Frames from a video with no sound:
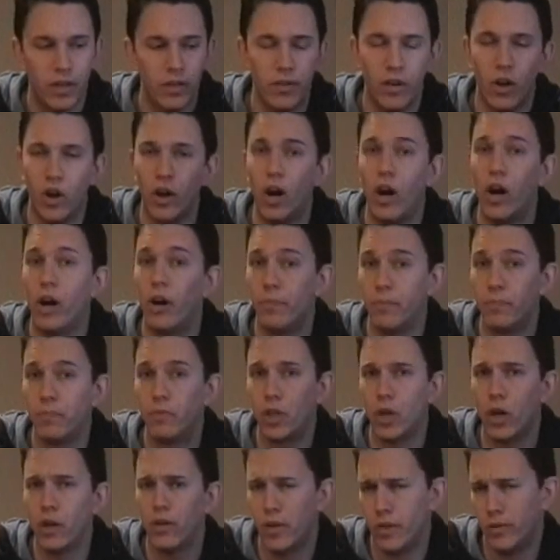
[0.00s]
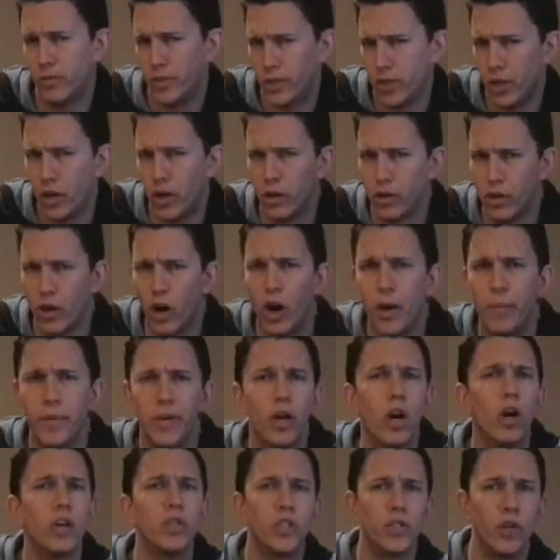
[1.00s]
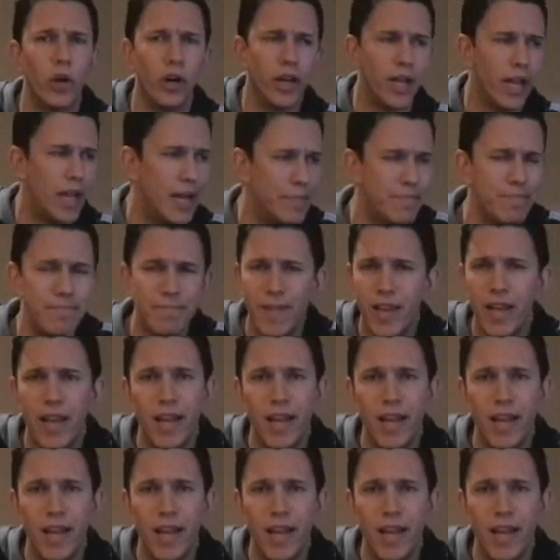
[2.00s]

It was the Army All-Star game.